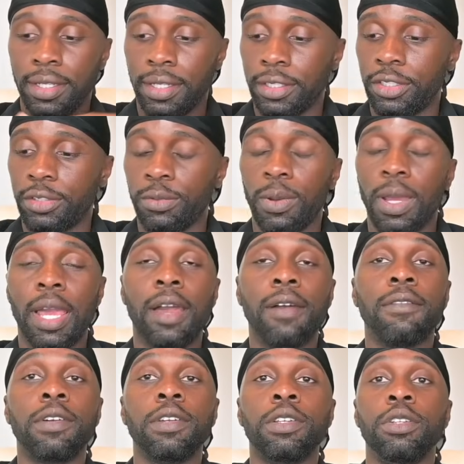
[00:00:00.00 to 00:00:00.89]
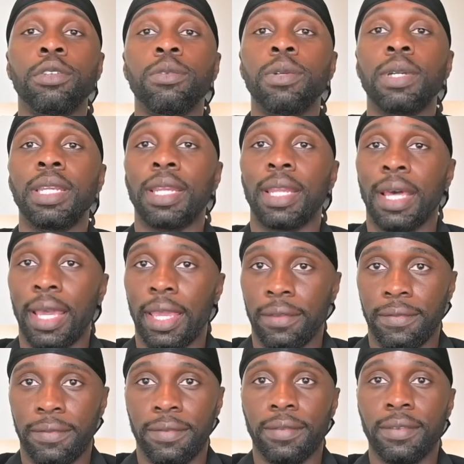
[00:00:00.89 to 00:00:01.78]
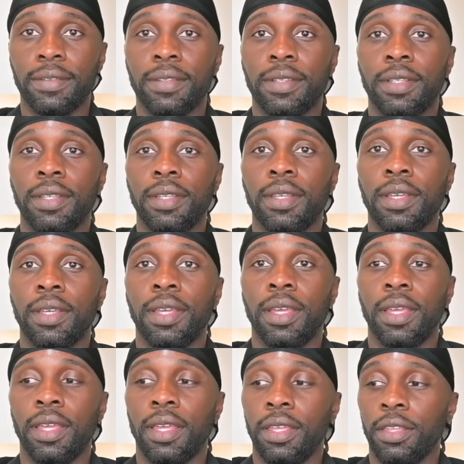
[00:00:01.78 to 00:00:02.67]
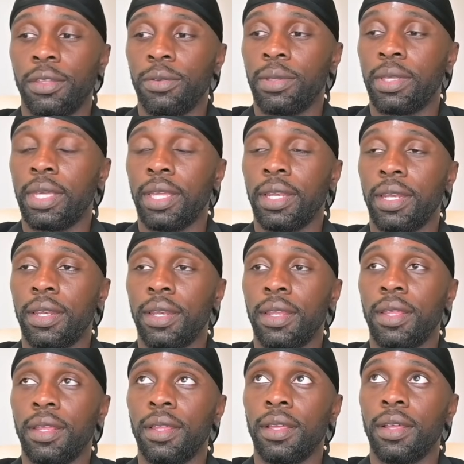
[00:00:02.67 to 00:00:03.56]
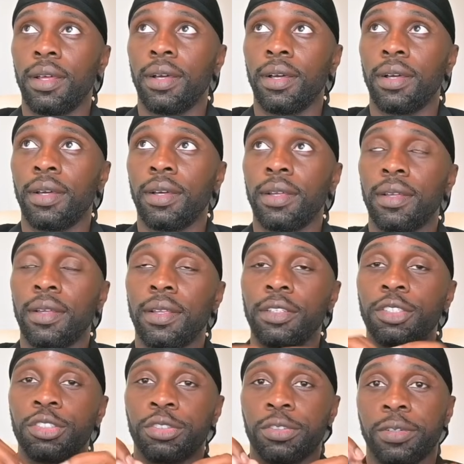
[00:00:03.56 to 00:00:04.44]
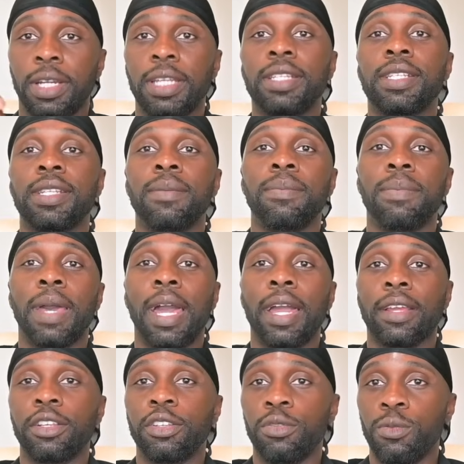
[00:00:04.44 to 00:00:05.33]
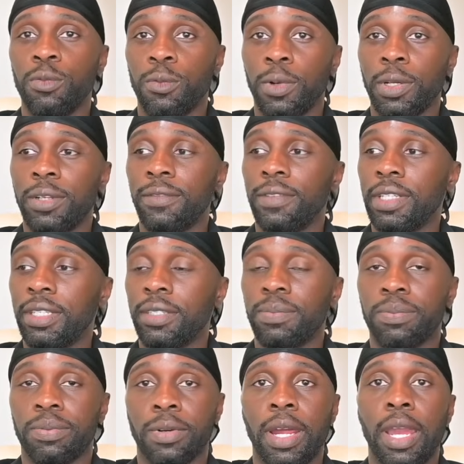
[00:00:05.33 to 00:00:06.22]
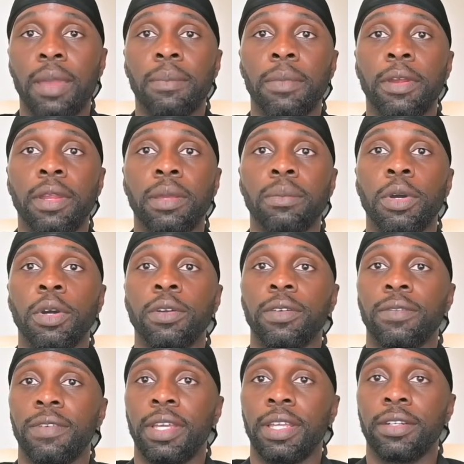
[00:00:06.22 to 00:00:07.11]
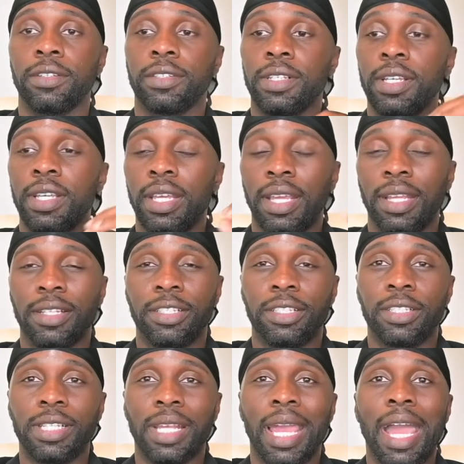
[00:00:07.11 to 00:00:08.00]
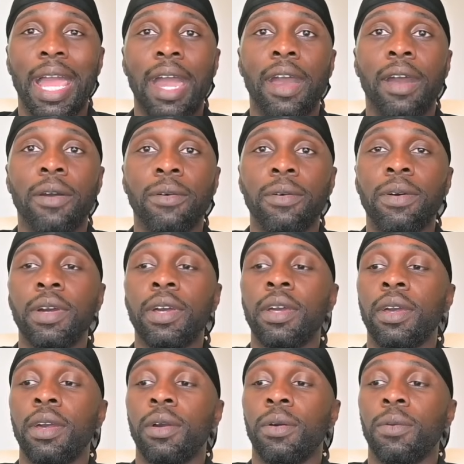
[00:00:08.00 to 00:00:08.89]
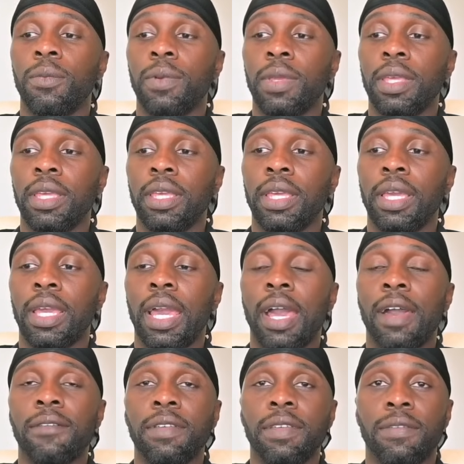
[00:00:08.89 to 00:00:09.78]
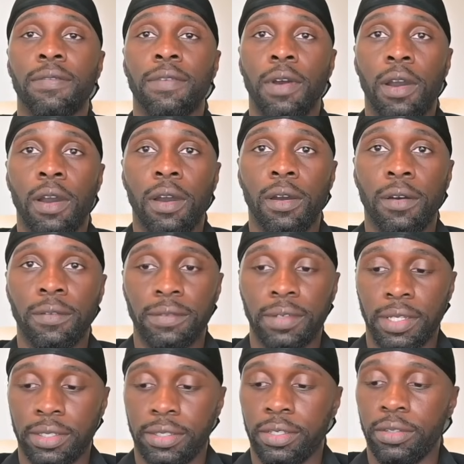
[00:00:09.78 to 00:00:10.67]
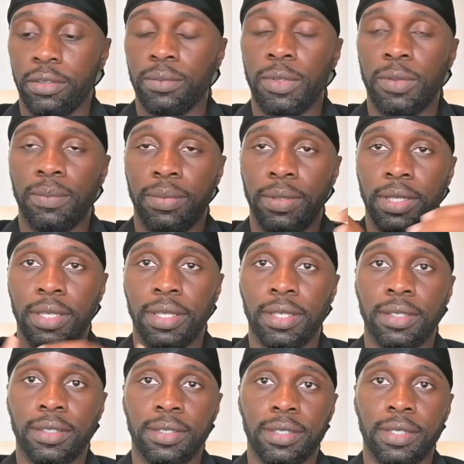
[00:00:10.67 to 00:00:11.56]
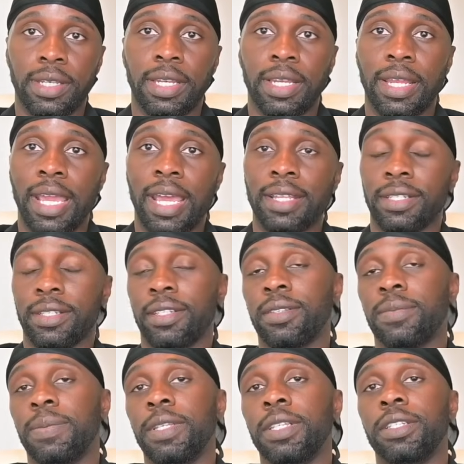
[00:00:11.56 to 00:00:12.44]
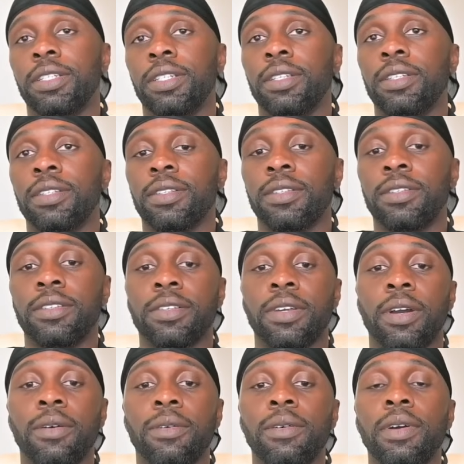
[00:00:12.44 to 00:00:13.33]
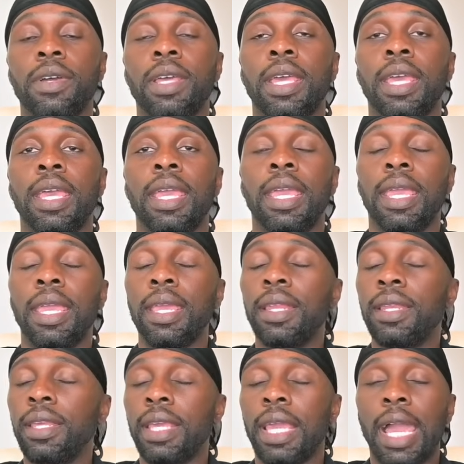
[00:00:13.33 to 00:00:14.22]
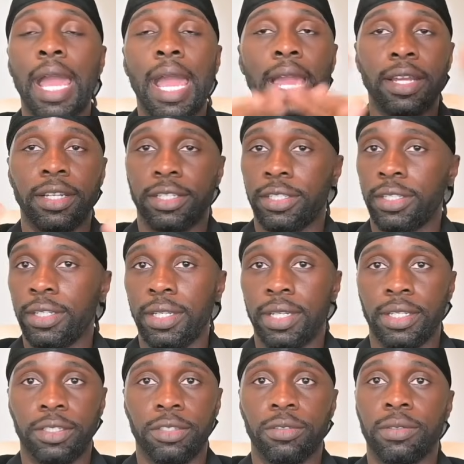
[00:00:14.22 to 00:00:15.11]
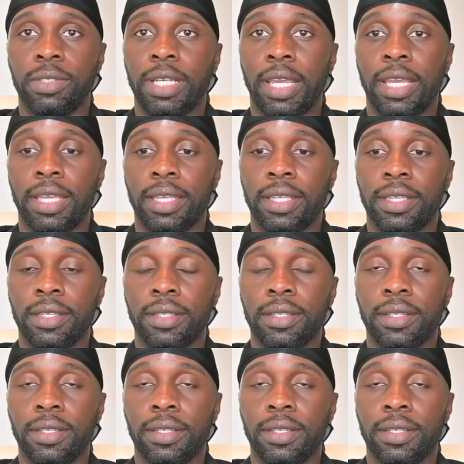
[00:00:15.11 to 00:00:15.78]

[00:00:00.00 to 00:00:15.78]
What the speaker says: that you ever do in life, you can trace it back to one of these primary motivators. It's just how we have evolved as human beings and as a species. And so any action that you take,